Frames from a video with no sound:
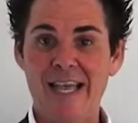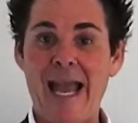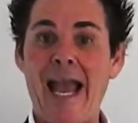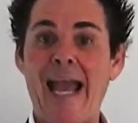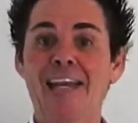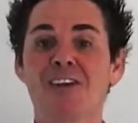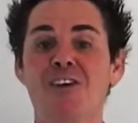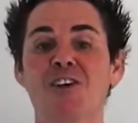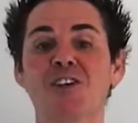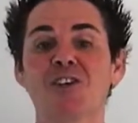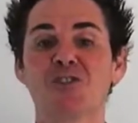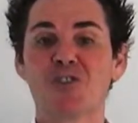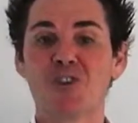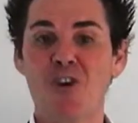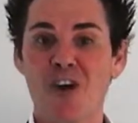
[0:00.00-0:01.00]
And I
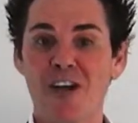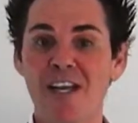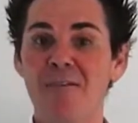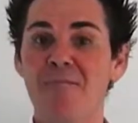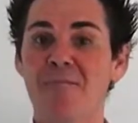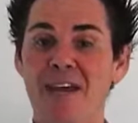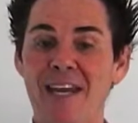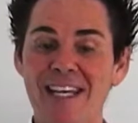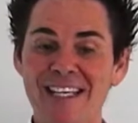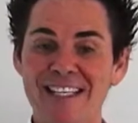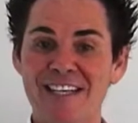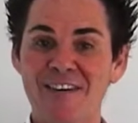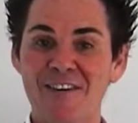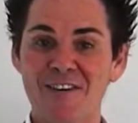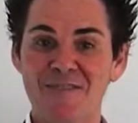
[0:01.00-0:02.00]
tried it many
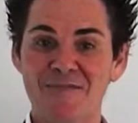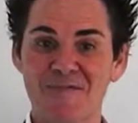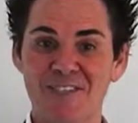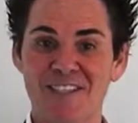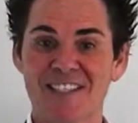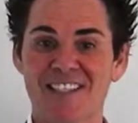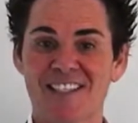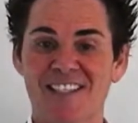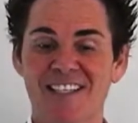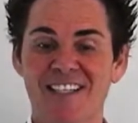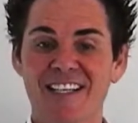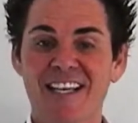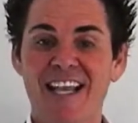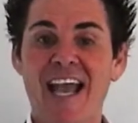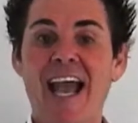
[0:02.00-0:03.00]
times.
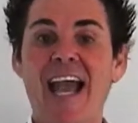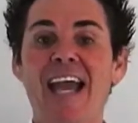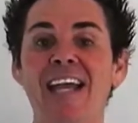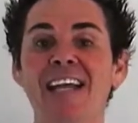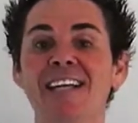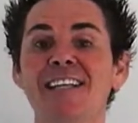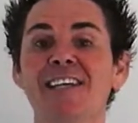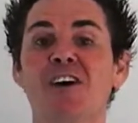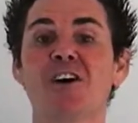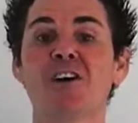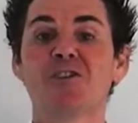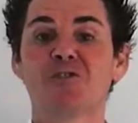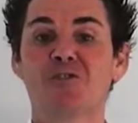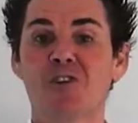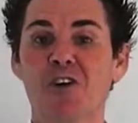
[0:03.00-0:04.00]
And I
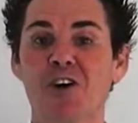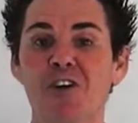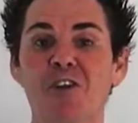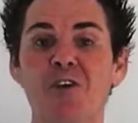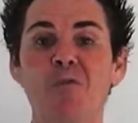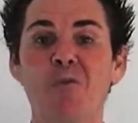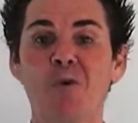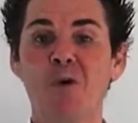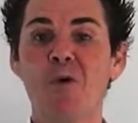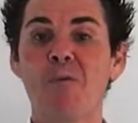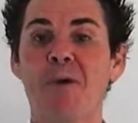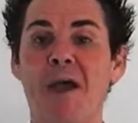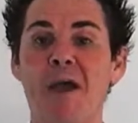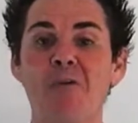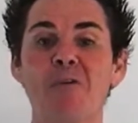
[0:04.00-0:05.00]
tried the
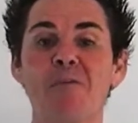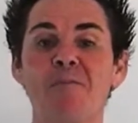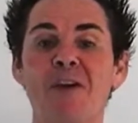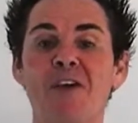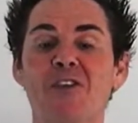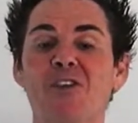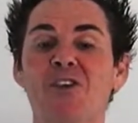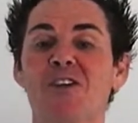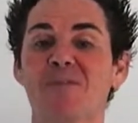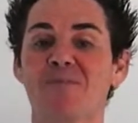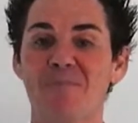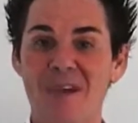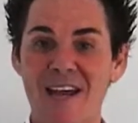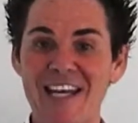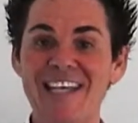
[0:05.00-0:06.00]
willpower
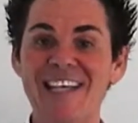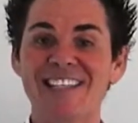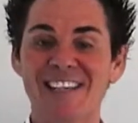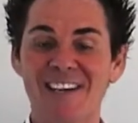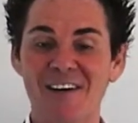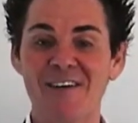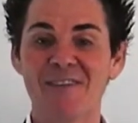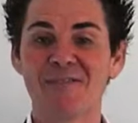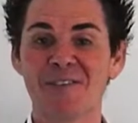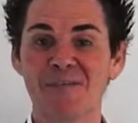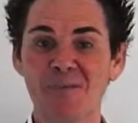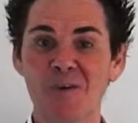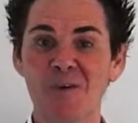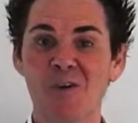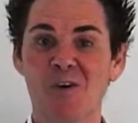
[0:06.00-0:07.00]
method many times
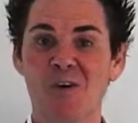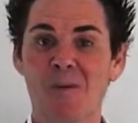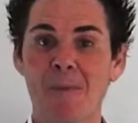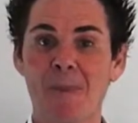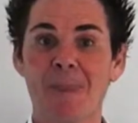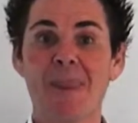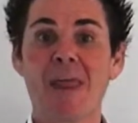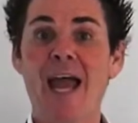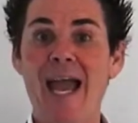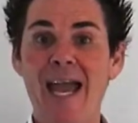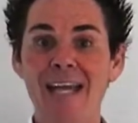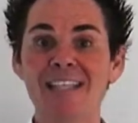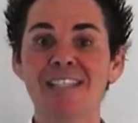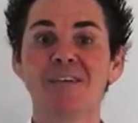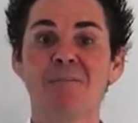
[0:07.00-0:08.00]
more.
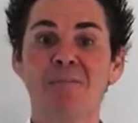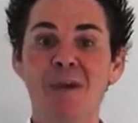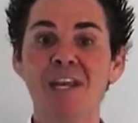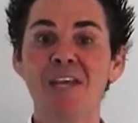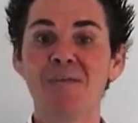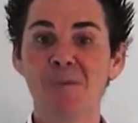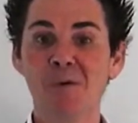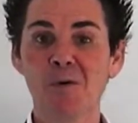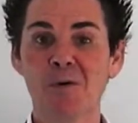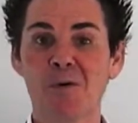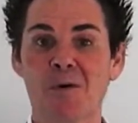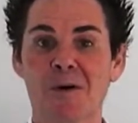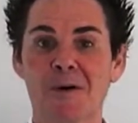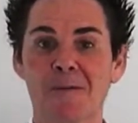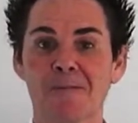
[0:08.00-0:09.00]
And many more.